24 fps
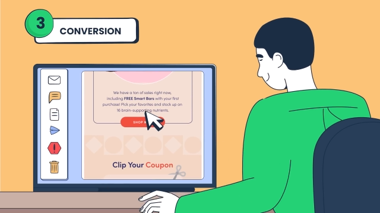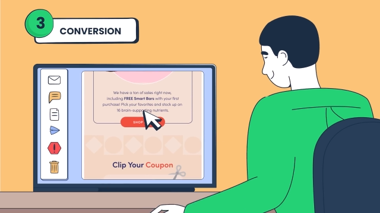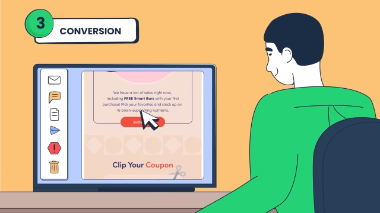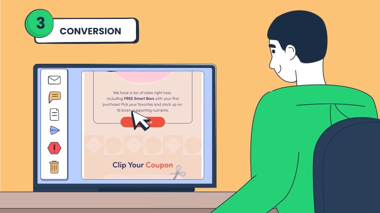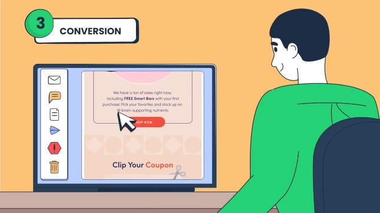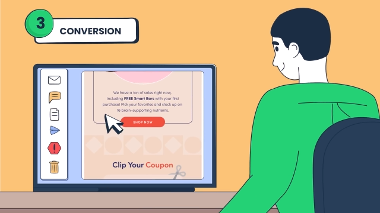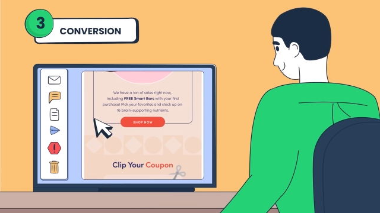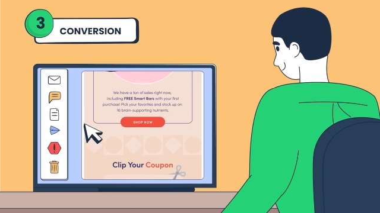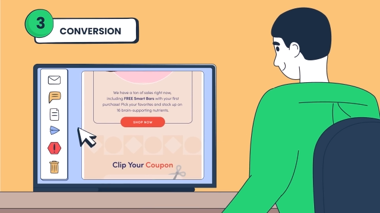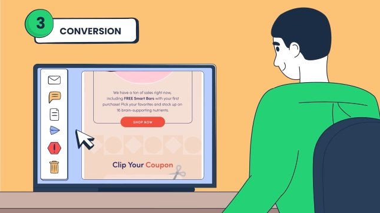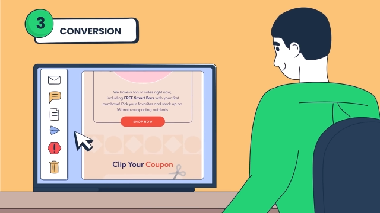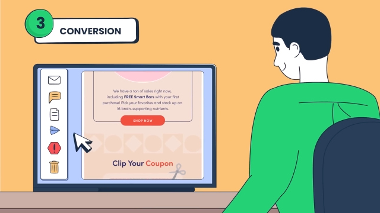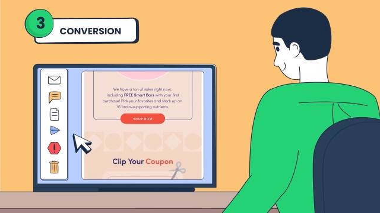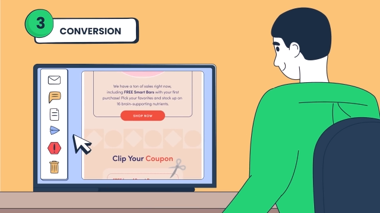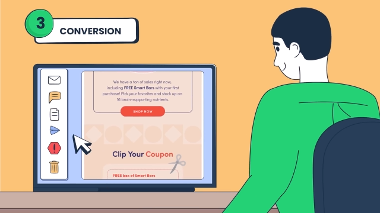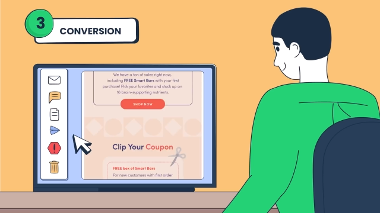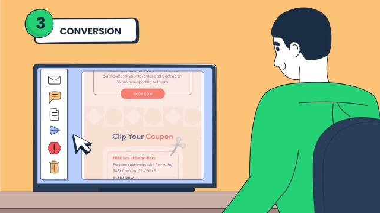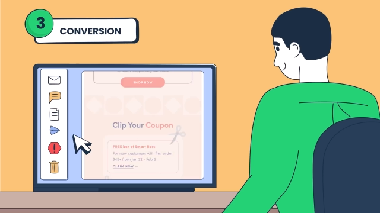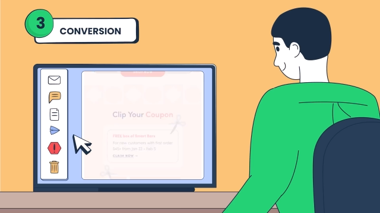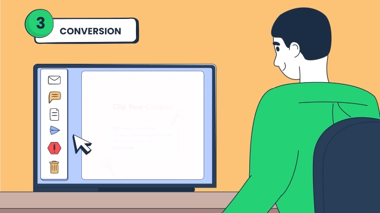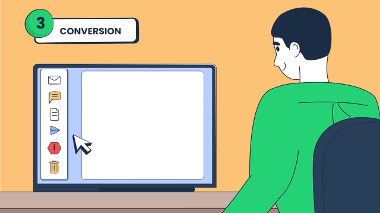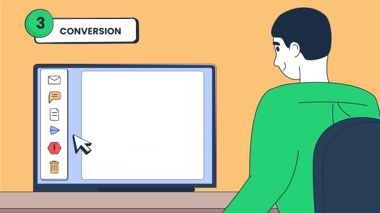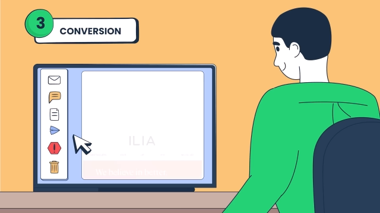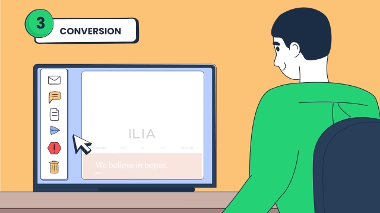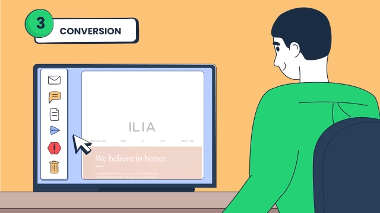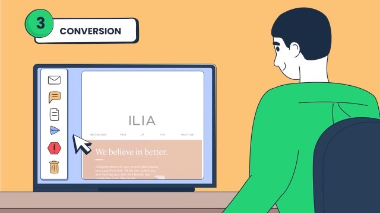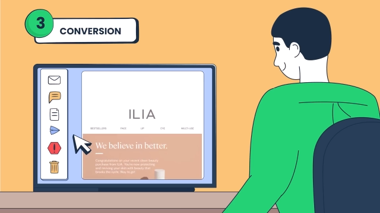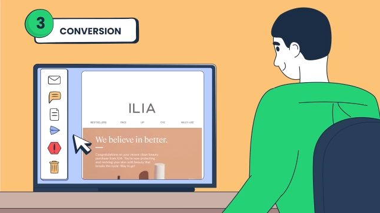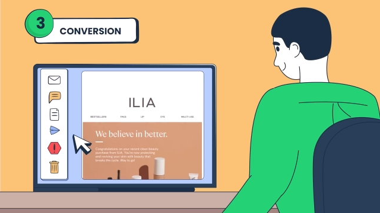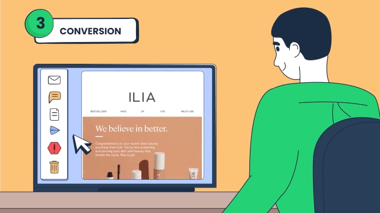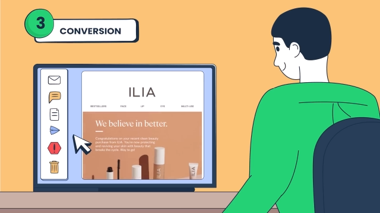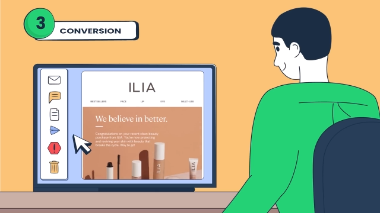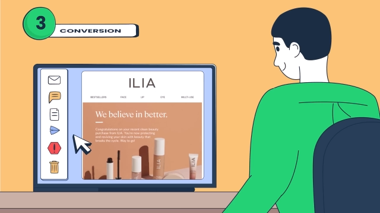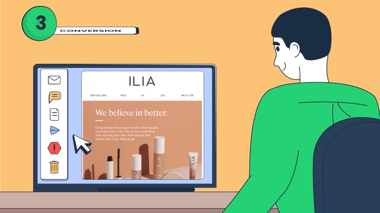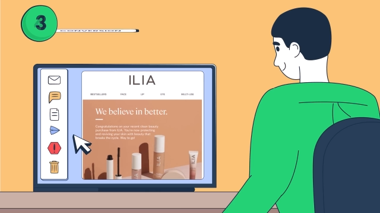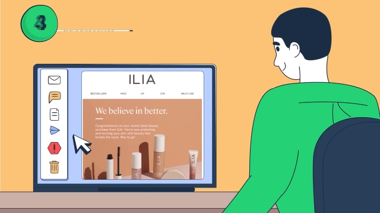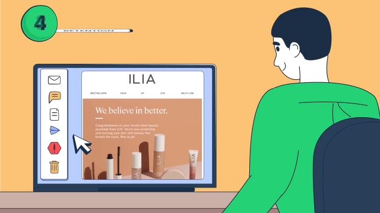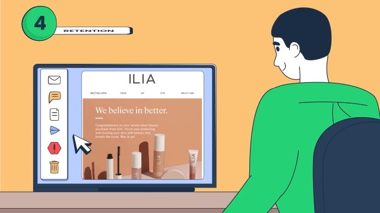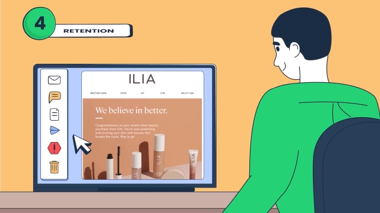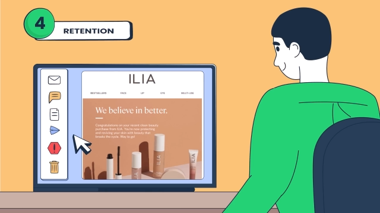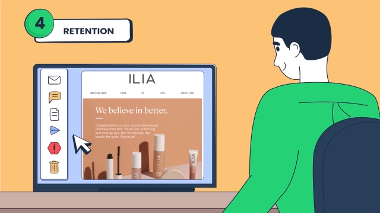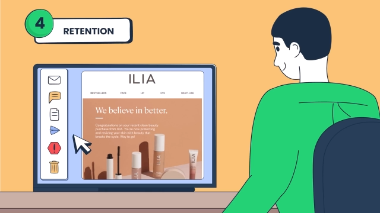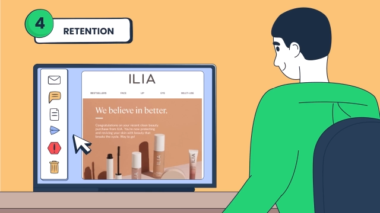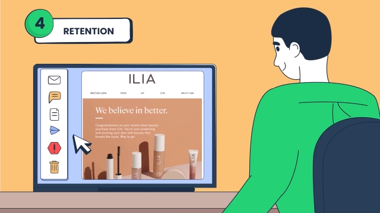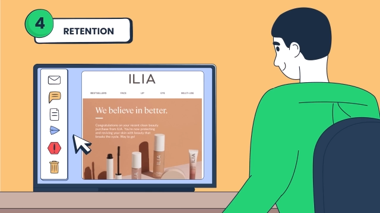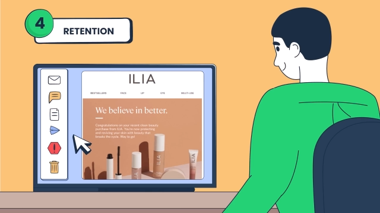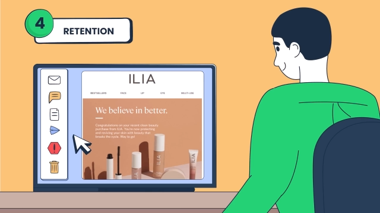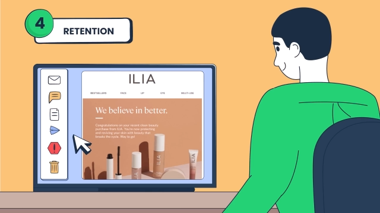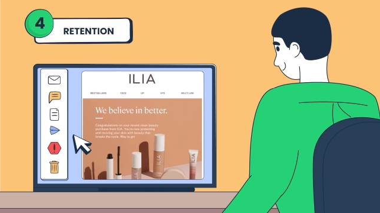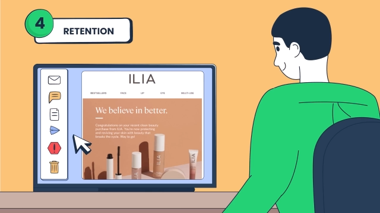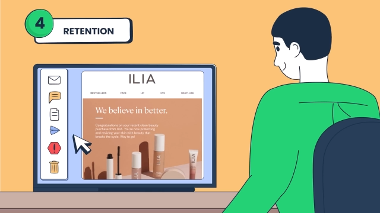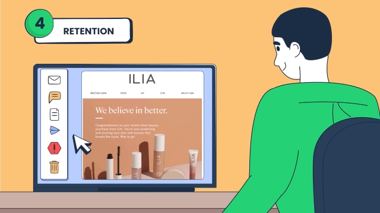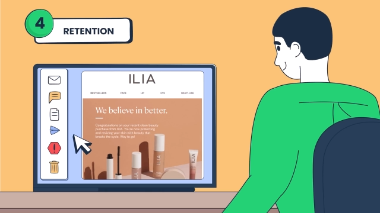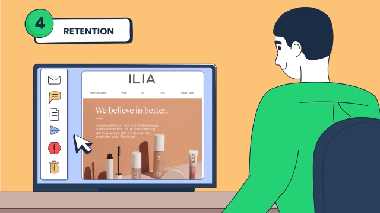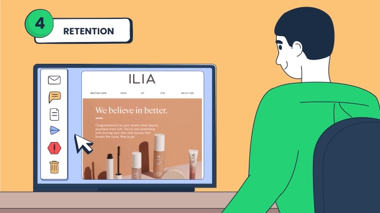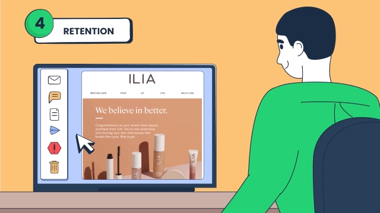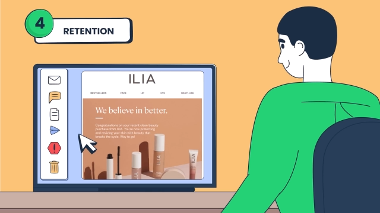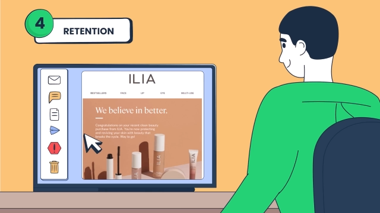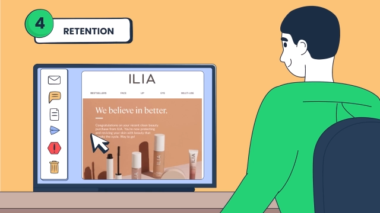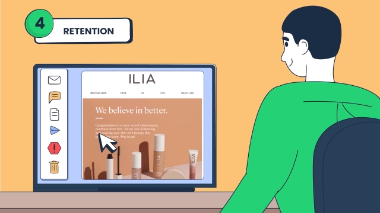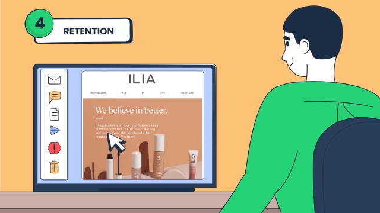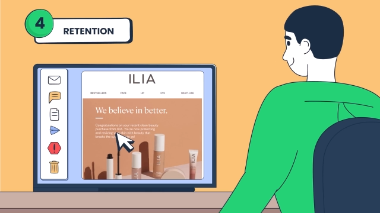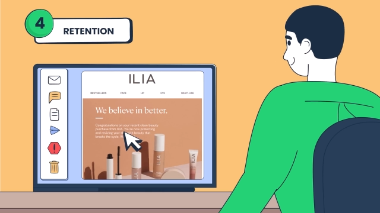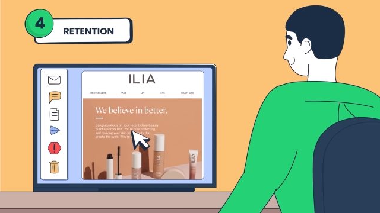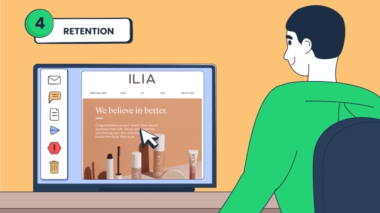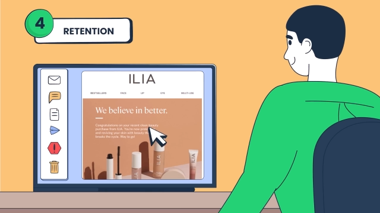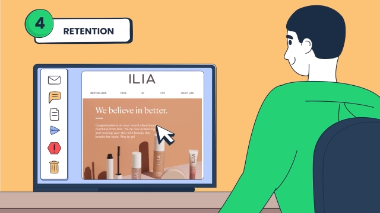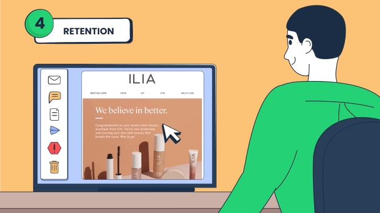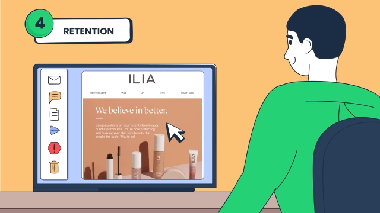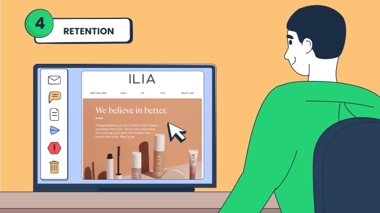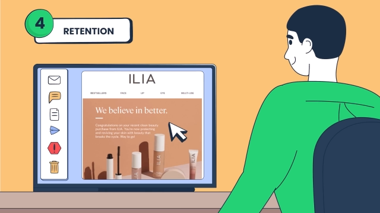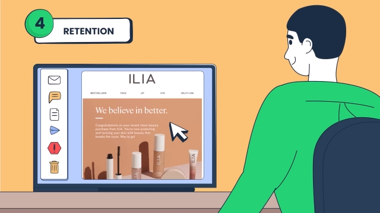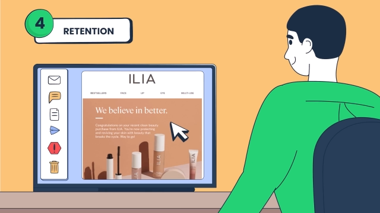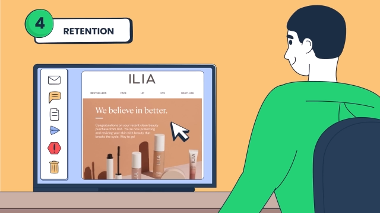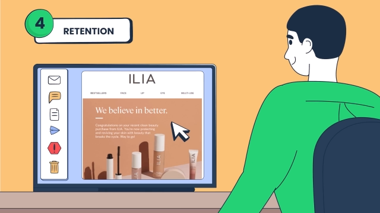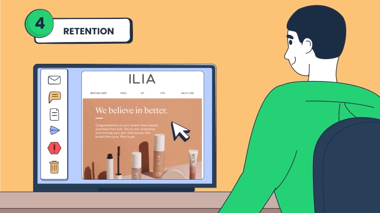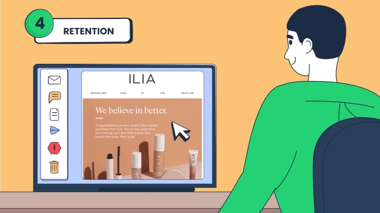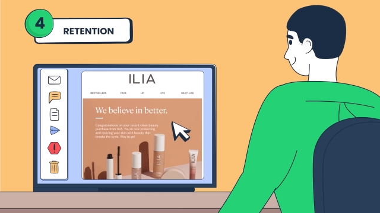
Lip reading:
No face is visible, so there are no lips to read.